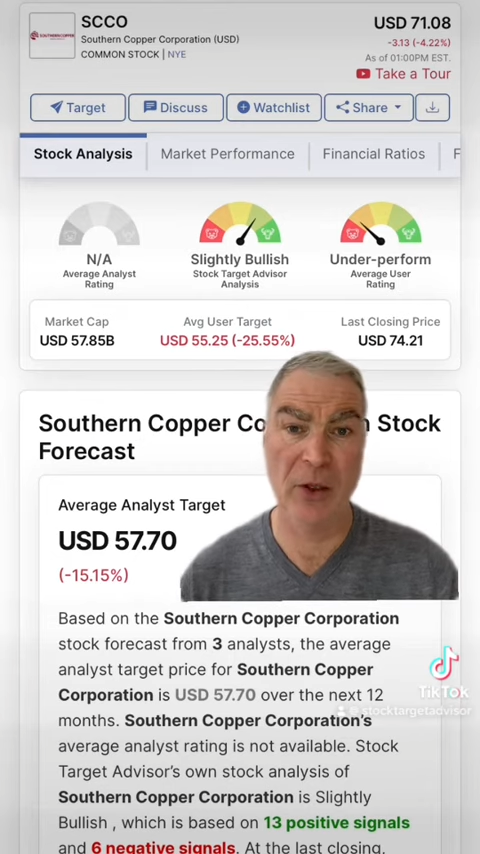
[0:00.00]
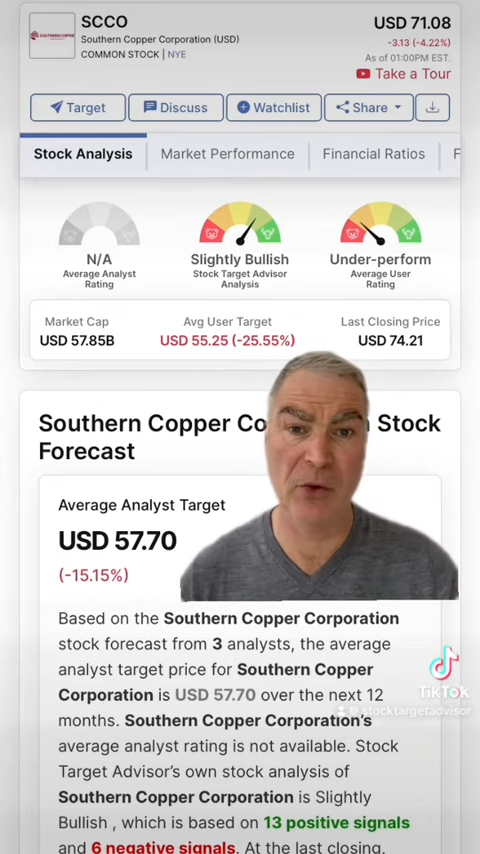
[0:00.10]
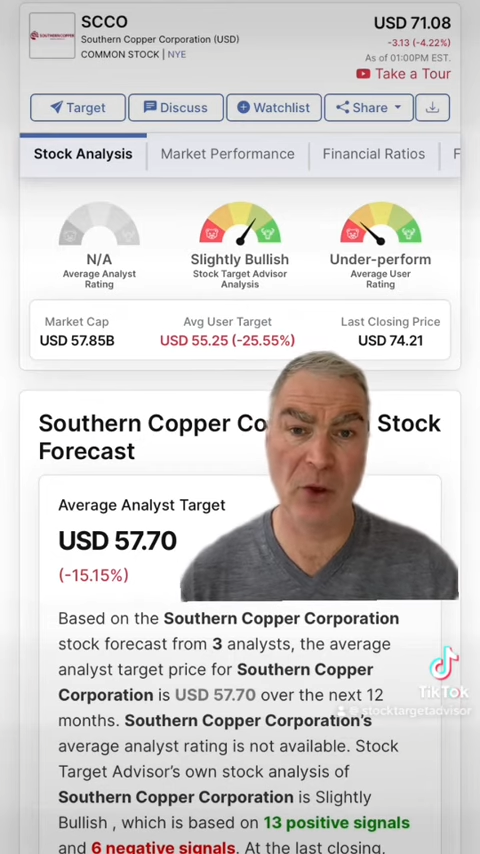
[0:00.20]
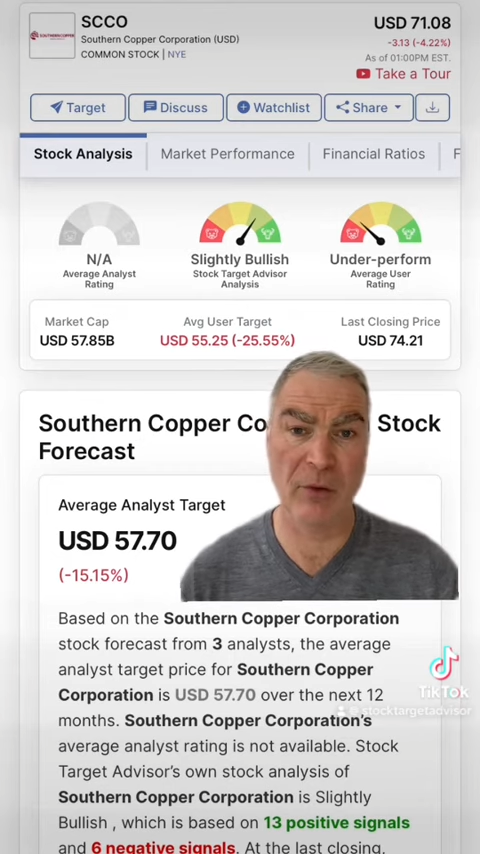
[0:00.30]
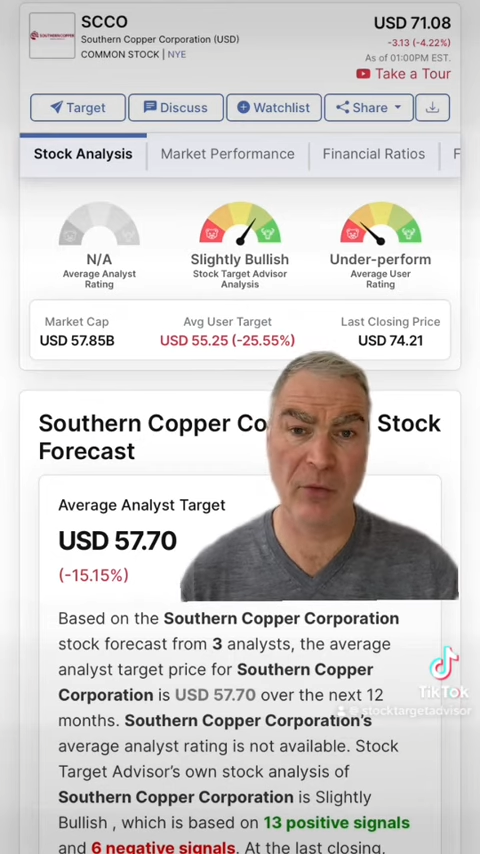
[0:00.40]

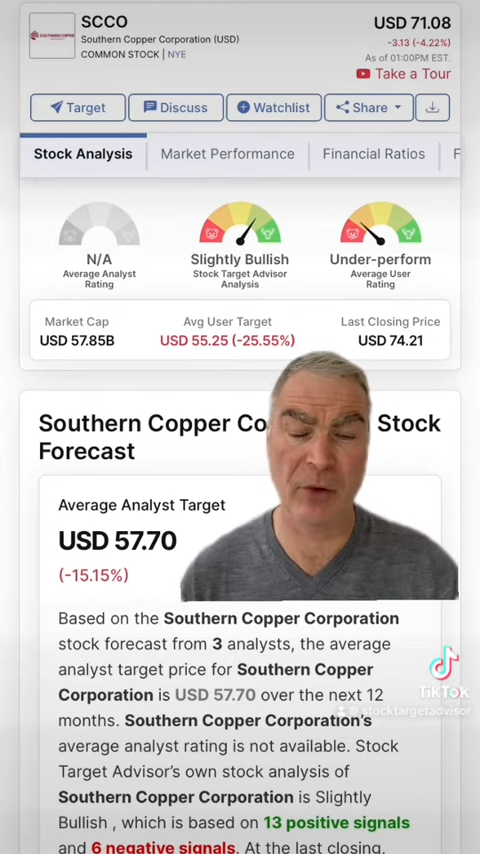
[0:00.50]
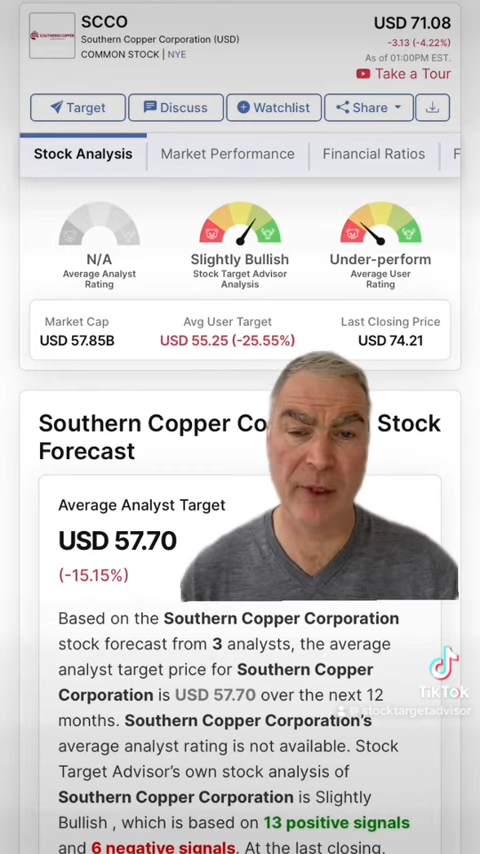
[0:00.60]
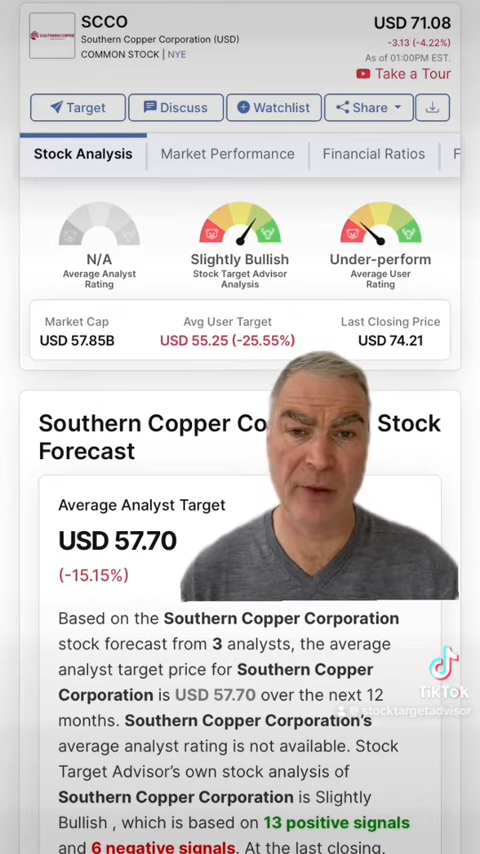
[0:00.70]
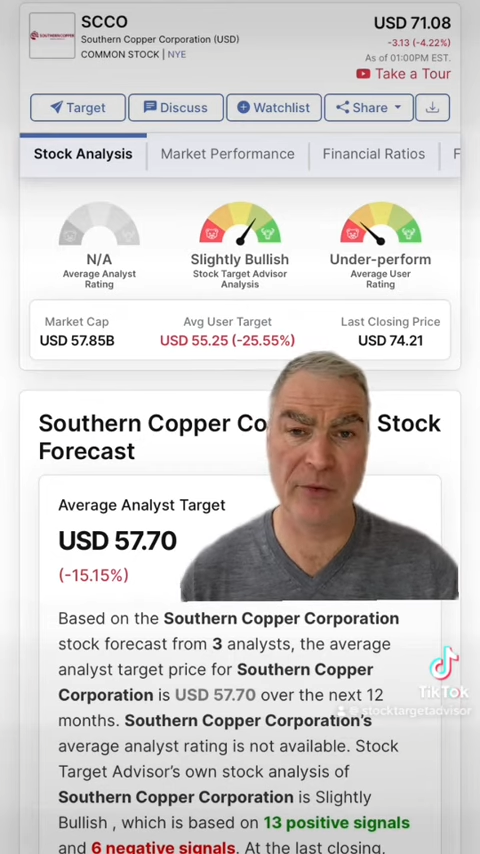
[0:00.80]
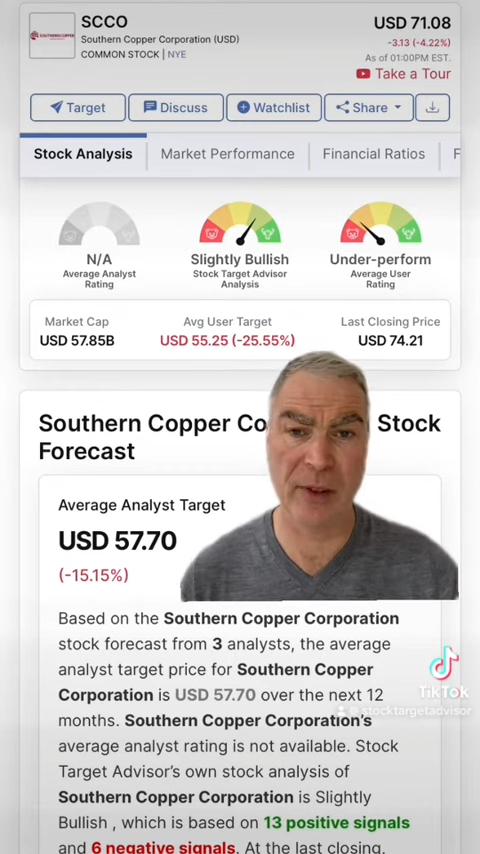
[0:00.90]
target
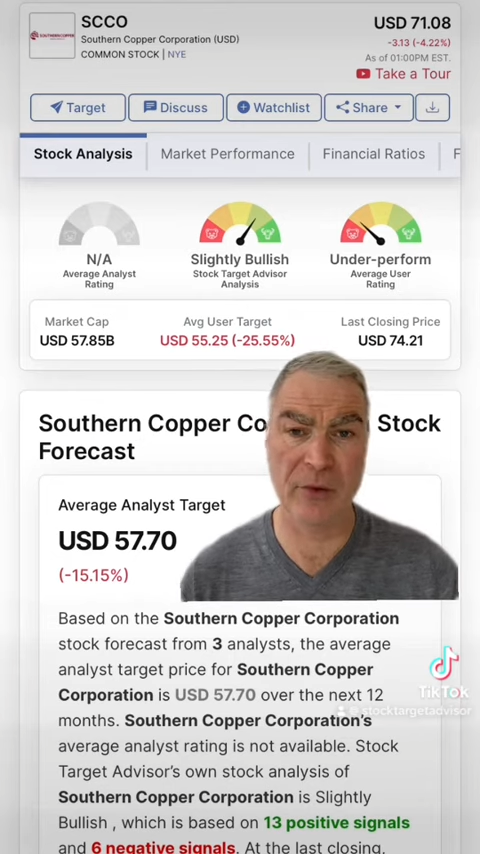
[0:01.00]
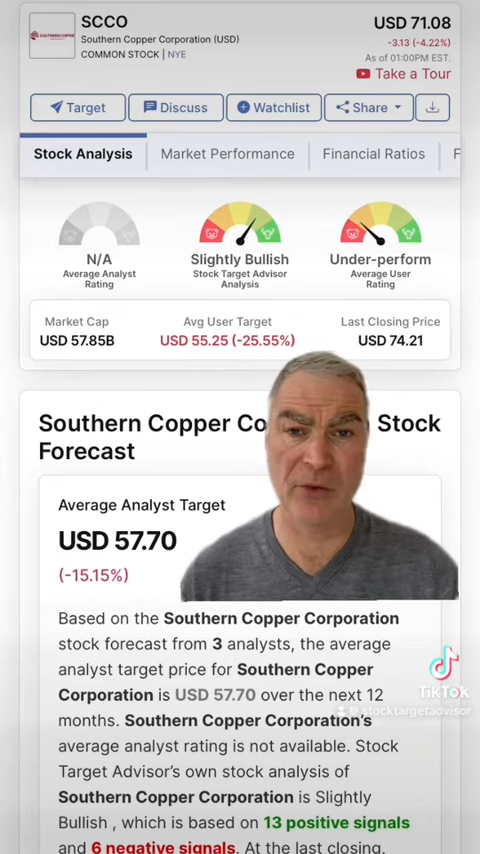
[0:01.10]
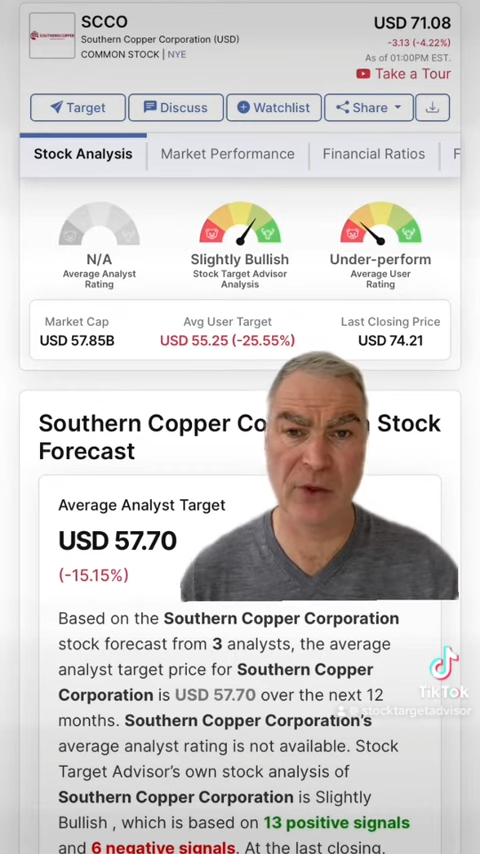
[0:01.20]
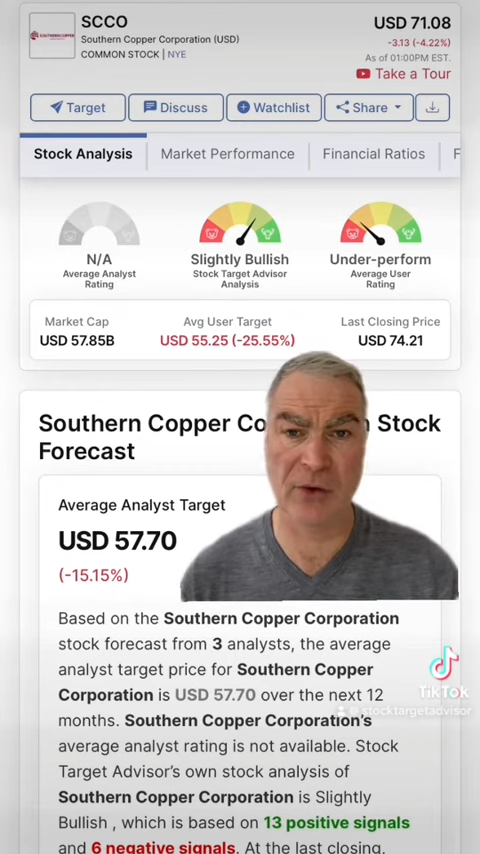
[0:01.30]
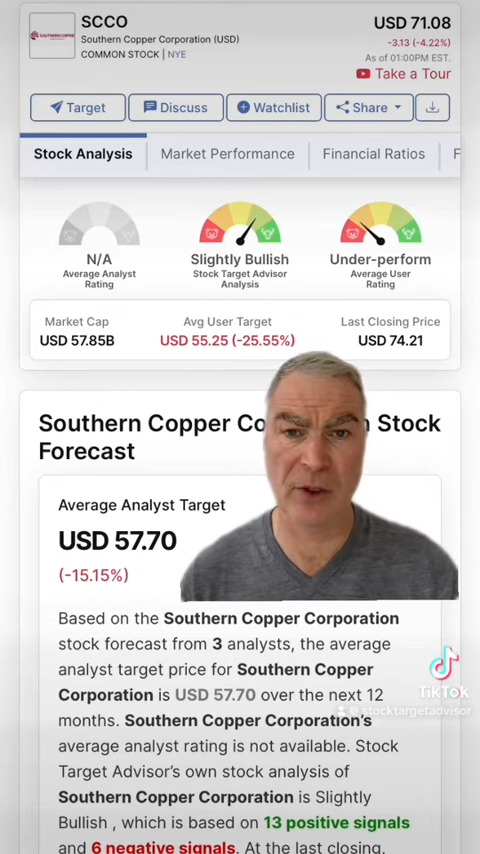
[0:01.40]
forecast down to
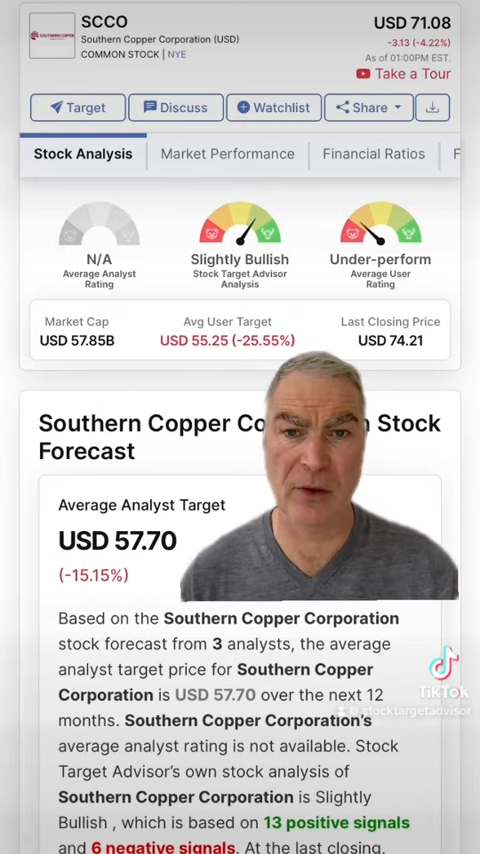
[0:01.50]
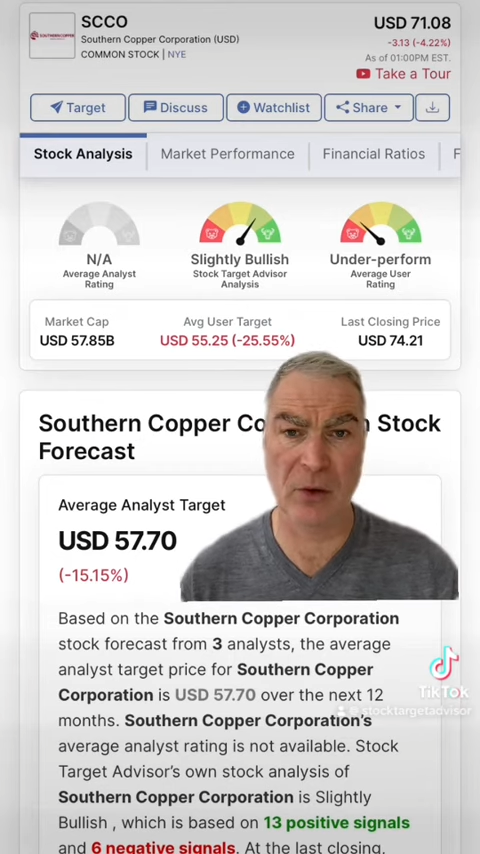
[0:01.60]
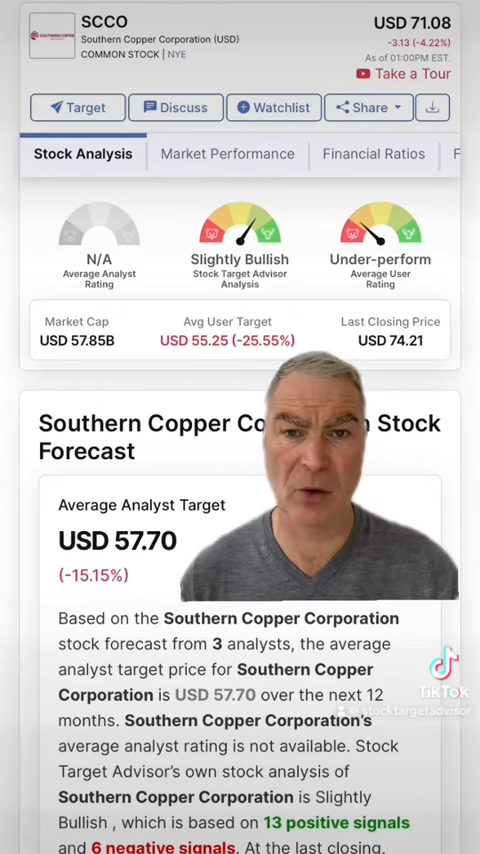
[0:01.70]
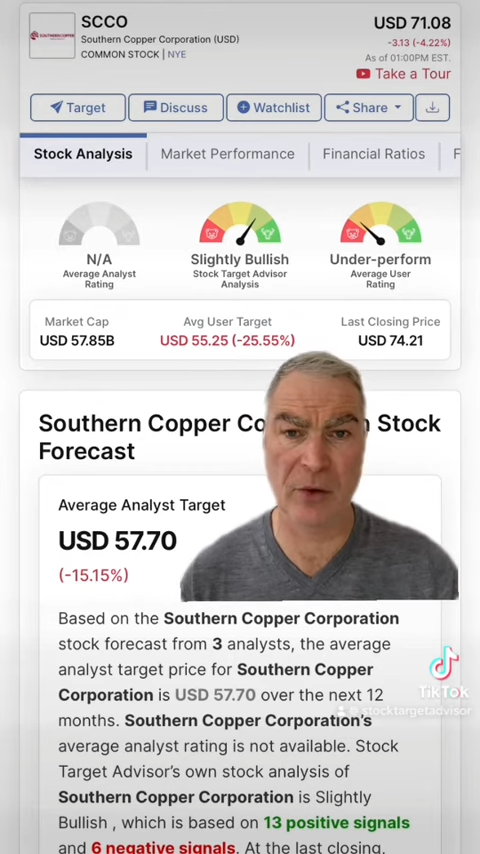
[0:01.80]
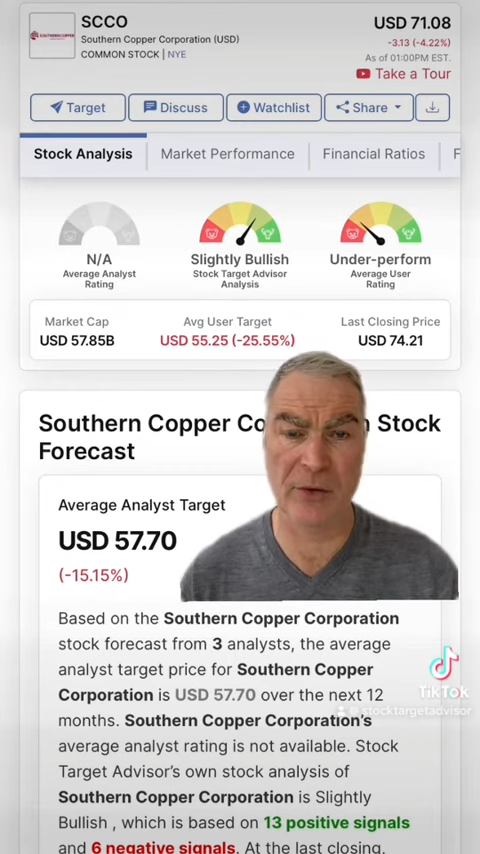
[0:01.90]

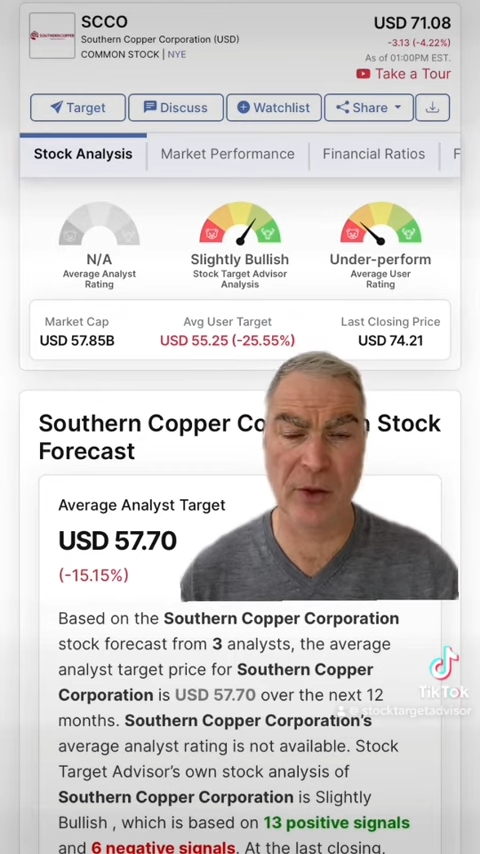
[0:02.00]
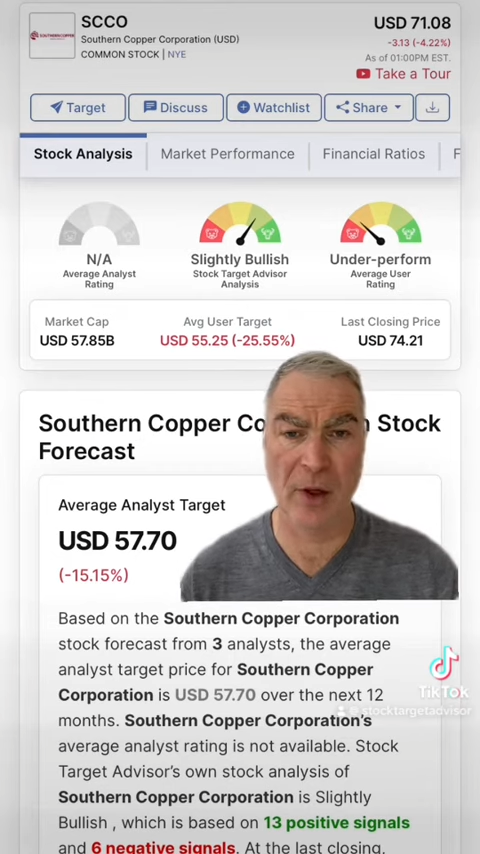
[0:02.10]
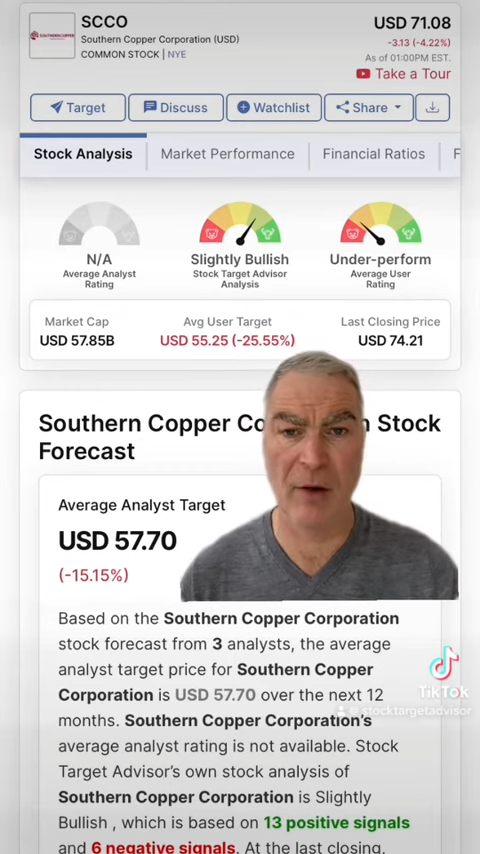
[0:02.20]
$68